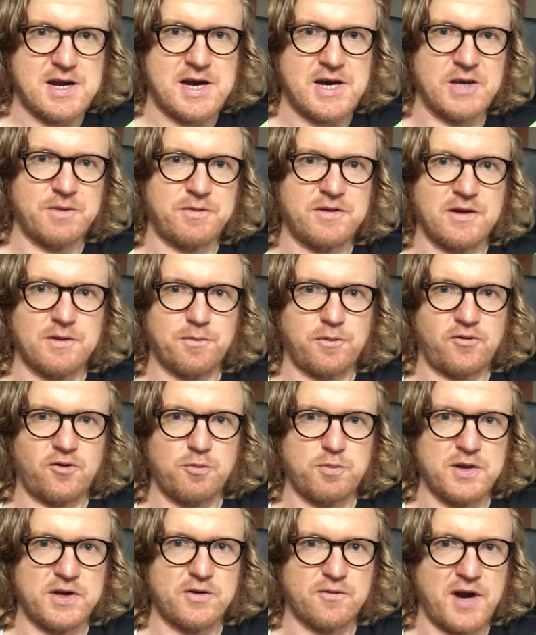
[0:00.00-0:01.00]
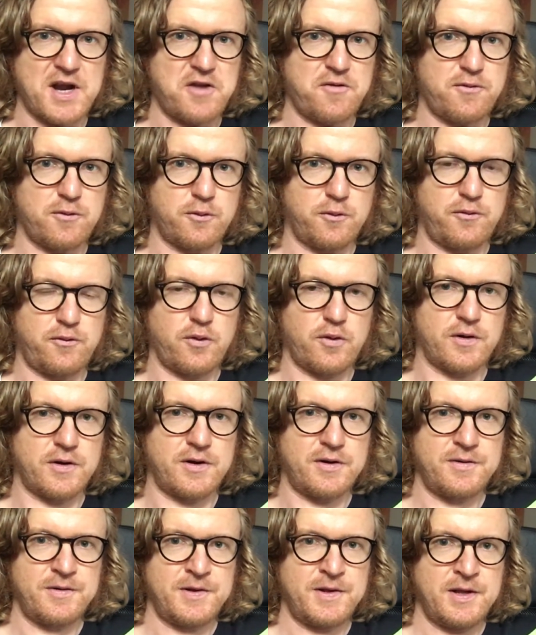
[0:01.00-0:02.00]
items to be grateful
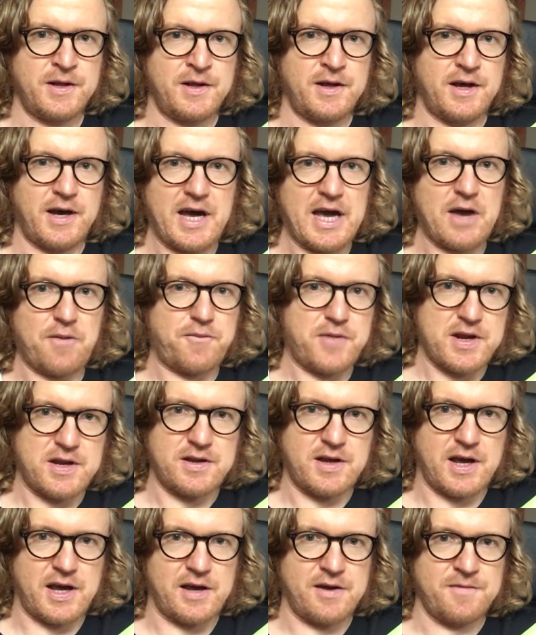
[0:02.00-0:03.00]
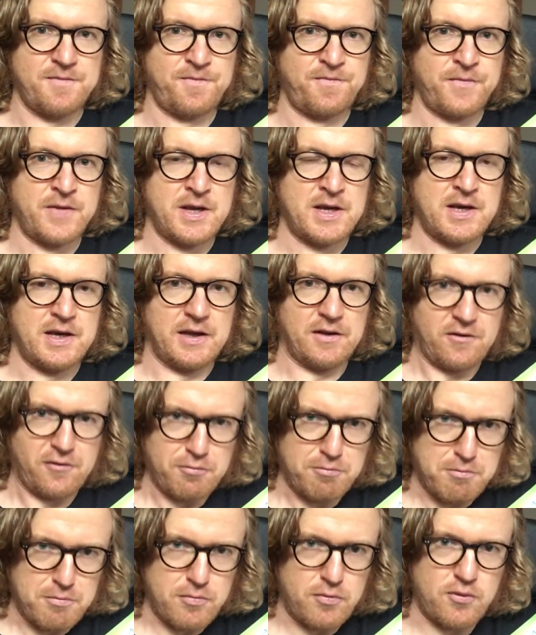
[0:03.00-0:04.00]
for every day. It's
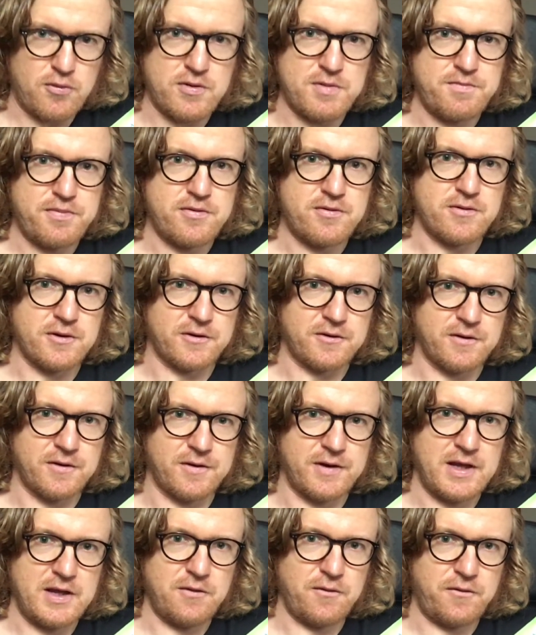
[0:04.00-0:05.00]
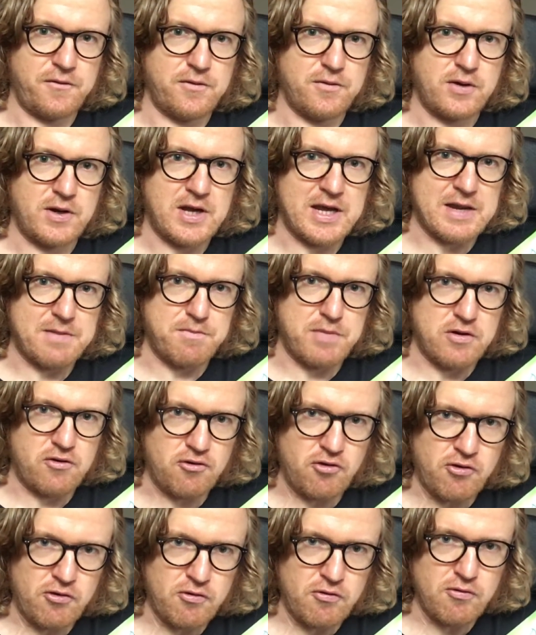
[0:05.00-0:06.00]
more important if you can be
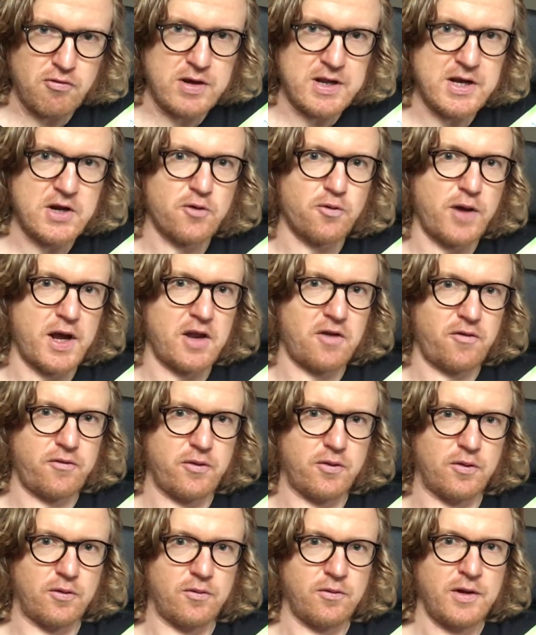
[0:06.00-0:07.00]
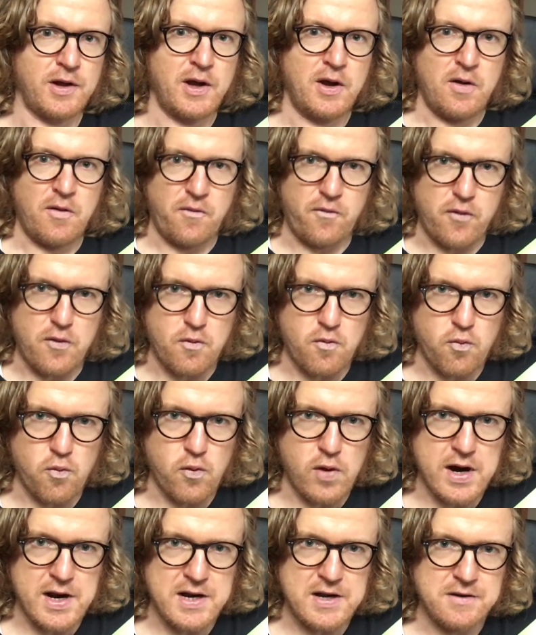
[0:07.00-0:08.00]
truly grateful for
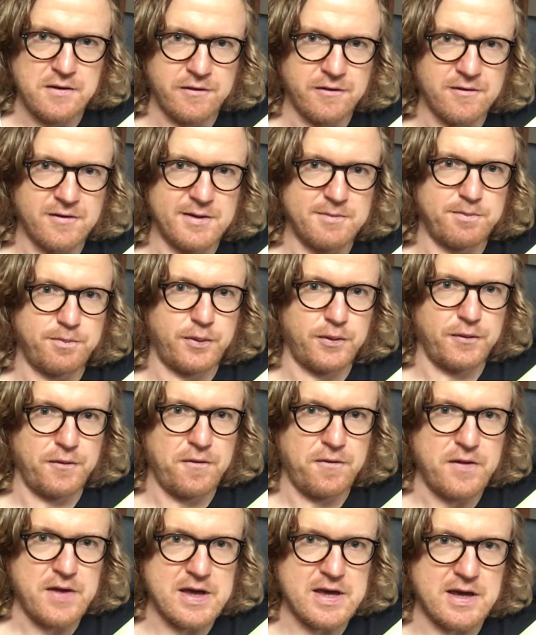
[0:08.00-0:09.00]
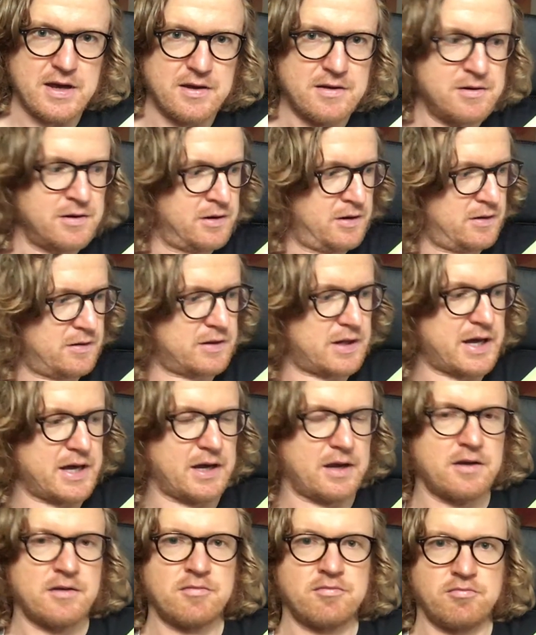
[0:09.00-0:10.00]
one simple thing,
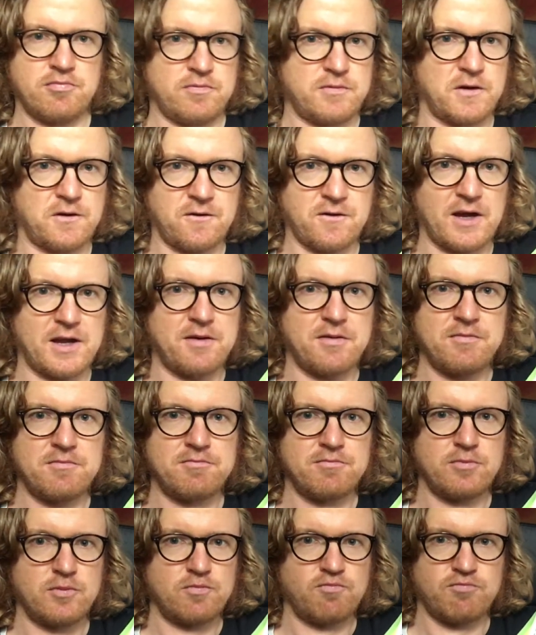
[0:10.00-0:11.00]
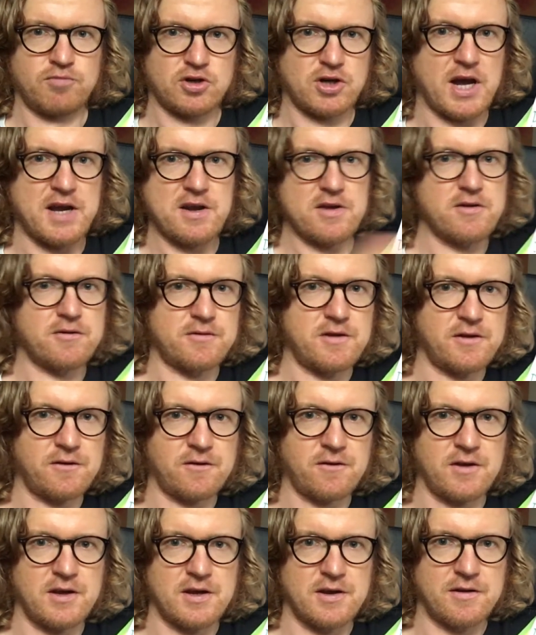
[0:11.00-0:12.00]
like the sun shining on your
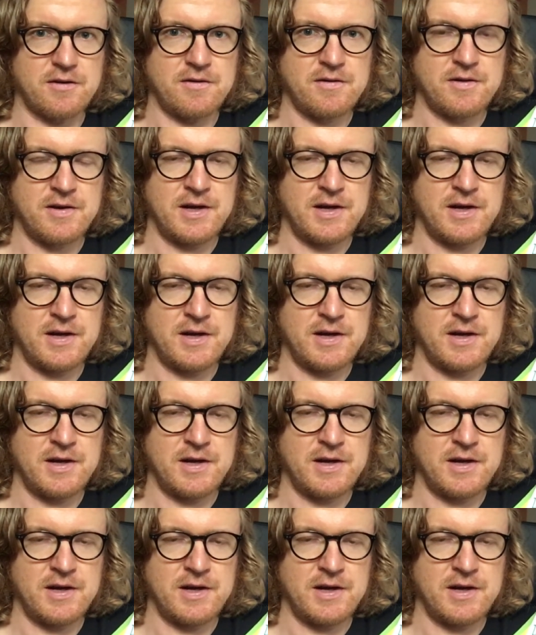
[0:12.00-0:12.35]
skin,